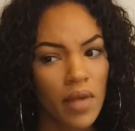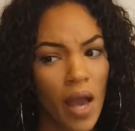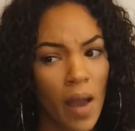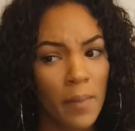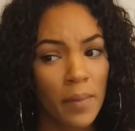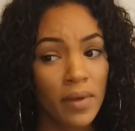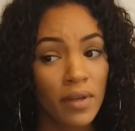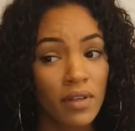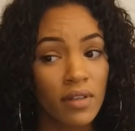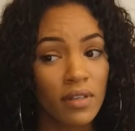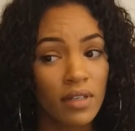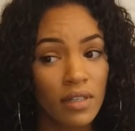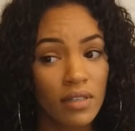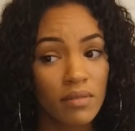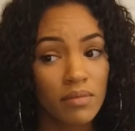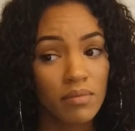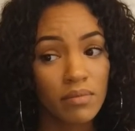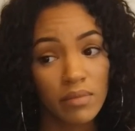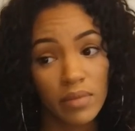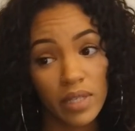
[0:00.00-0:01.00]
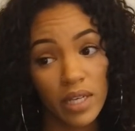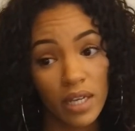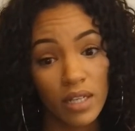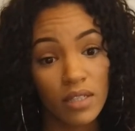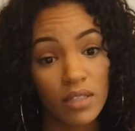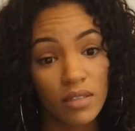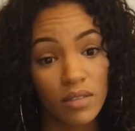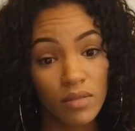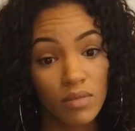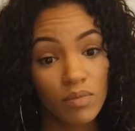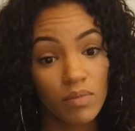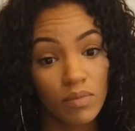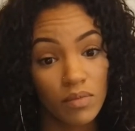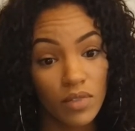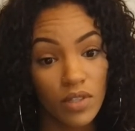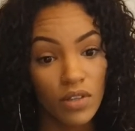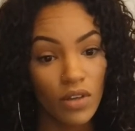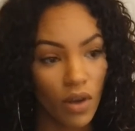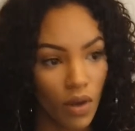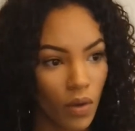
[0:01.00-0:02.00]
mean, because,
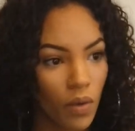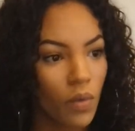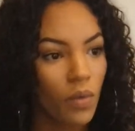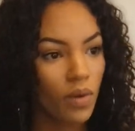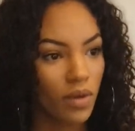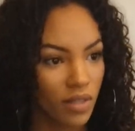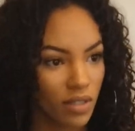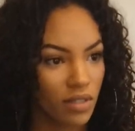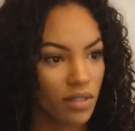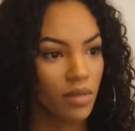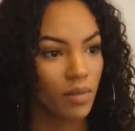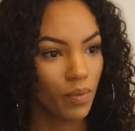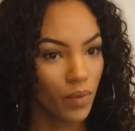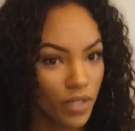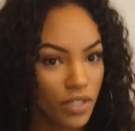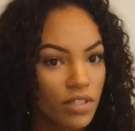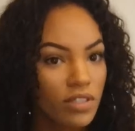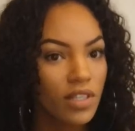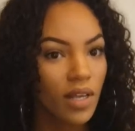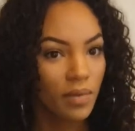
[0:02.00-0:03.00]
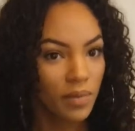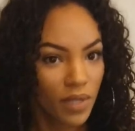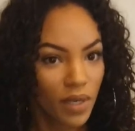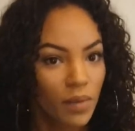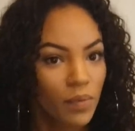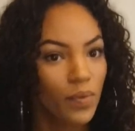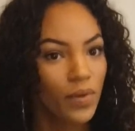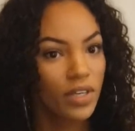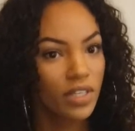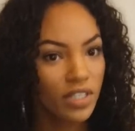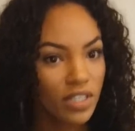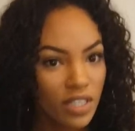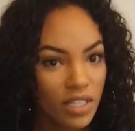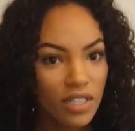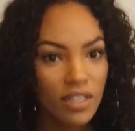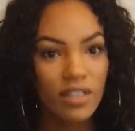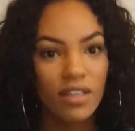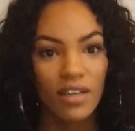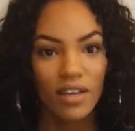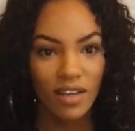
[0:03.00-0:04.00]
you know, when the preacher's up there
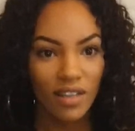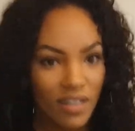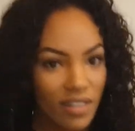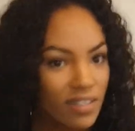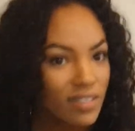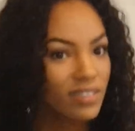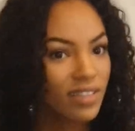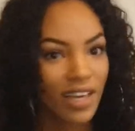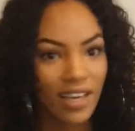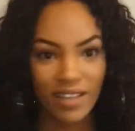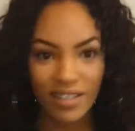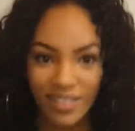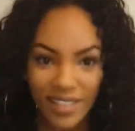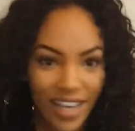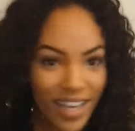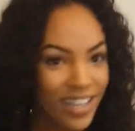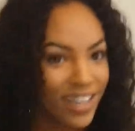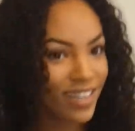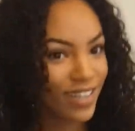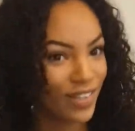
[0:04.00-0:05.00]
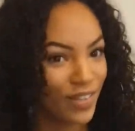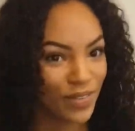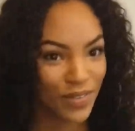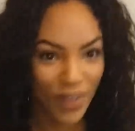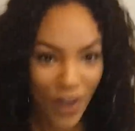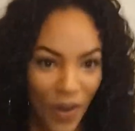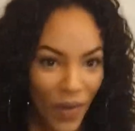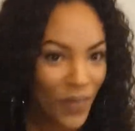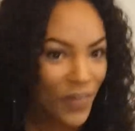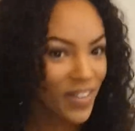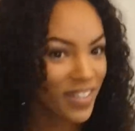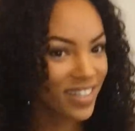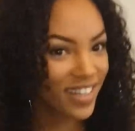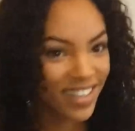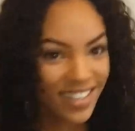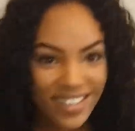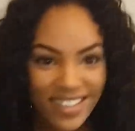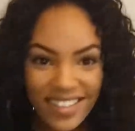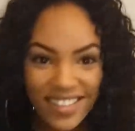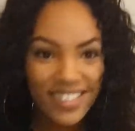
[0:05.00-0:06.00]
preaching, they're getting going.
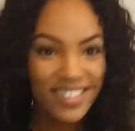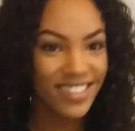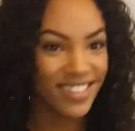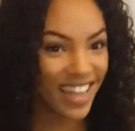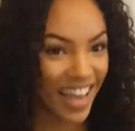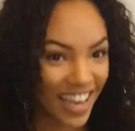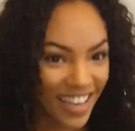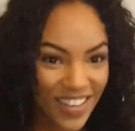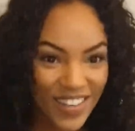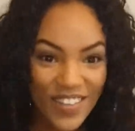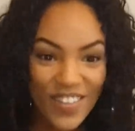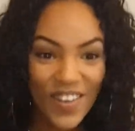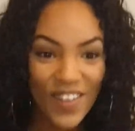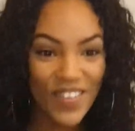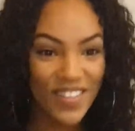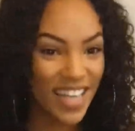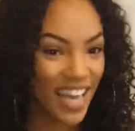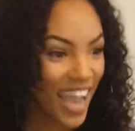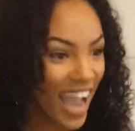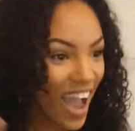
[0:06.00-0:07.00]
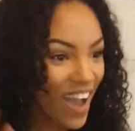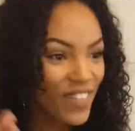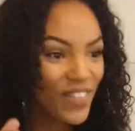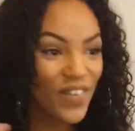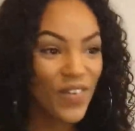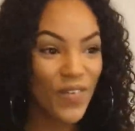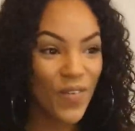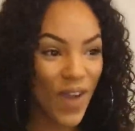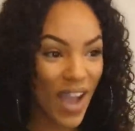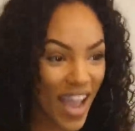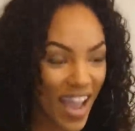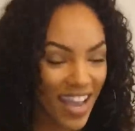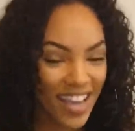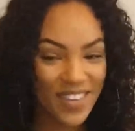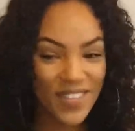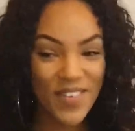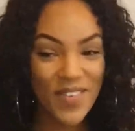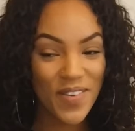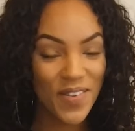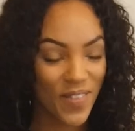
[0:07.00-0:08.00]
They, like, you know, they have a way.
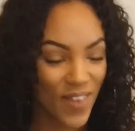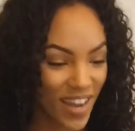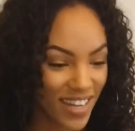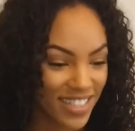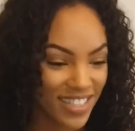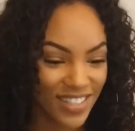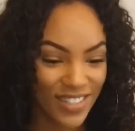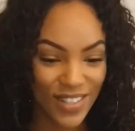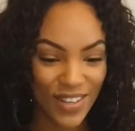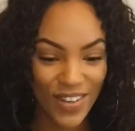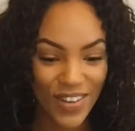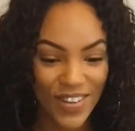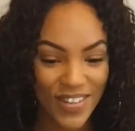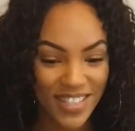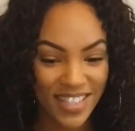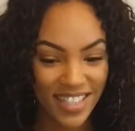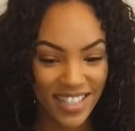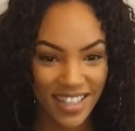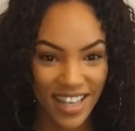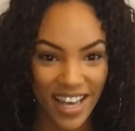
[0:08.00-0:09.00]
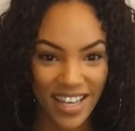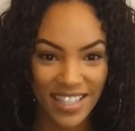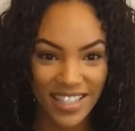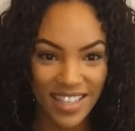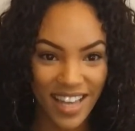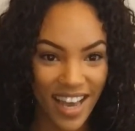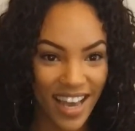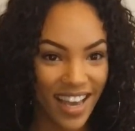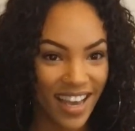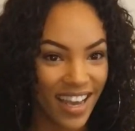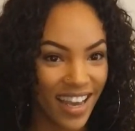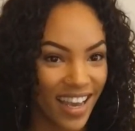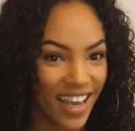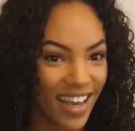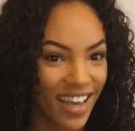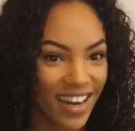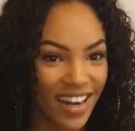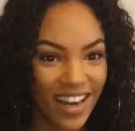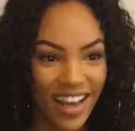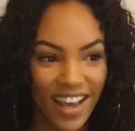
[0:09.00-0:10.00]
Watching Joel Osteen last night,
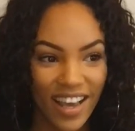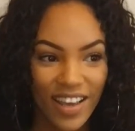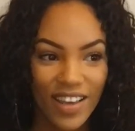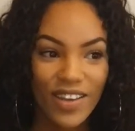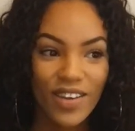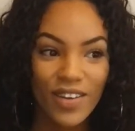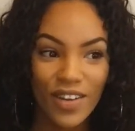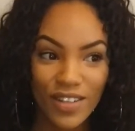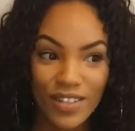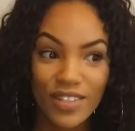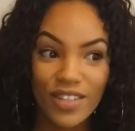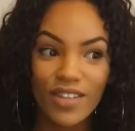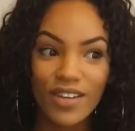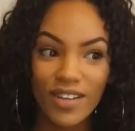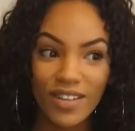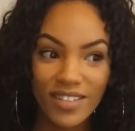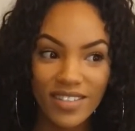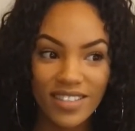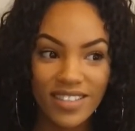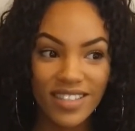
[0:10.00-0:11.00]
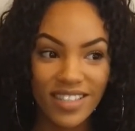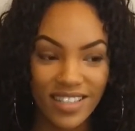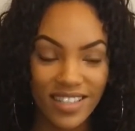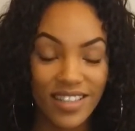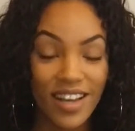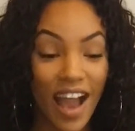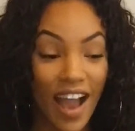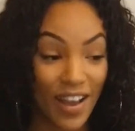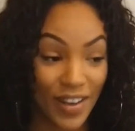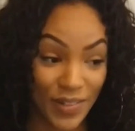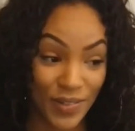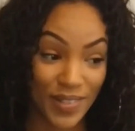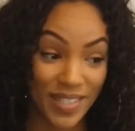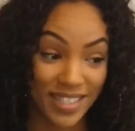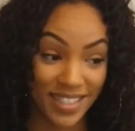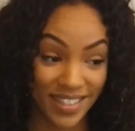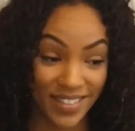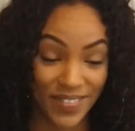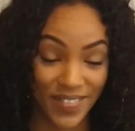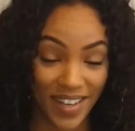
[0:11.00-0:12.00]
and you know, Joel Osteen, I
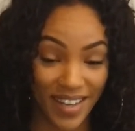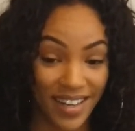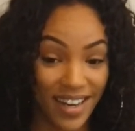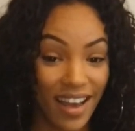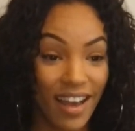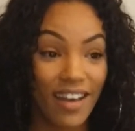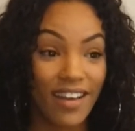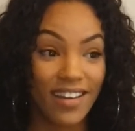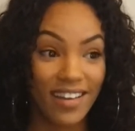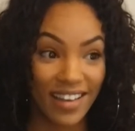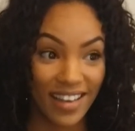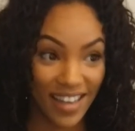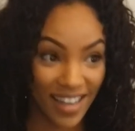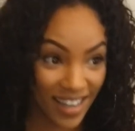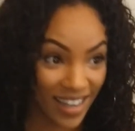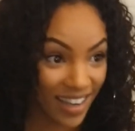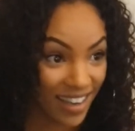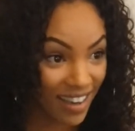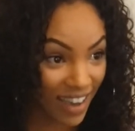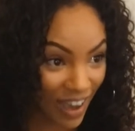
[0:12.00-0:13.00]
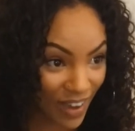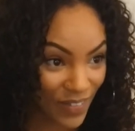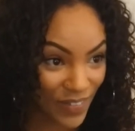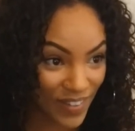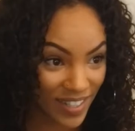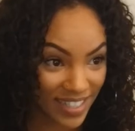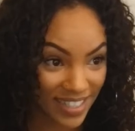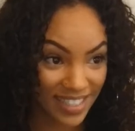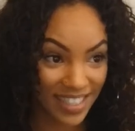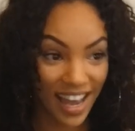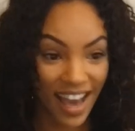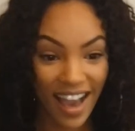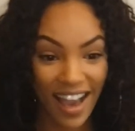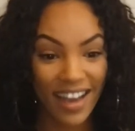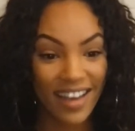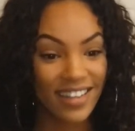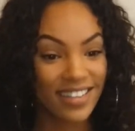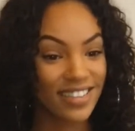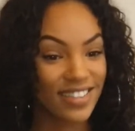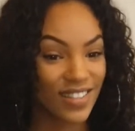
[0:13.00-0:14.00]
recently found out he got caught for his
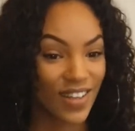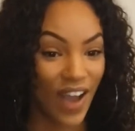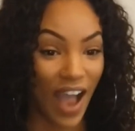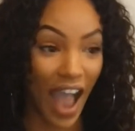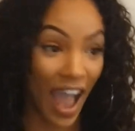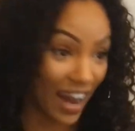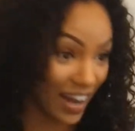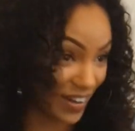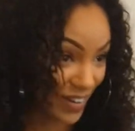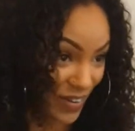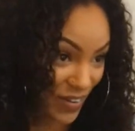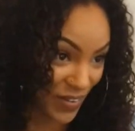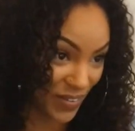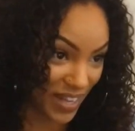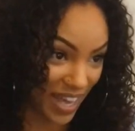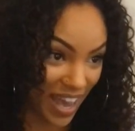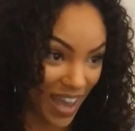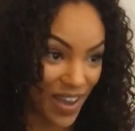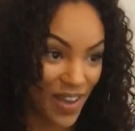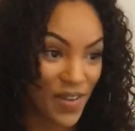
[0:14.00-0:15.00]
lies, so I didn't know that.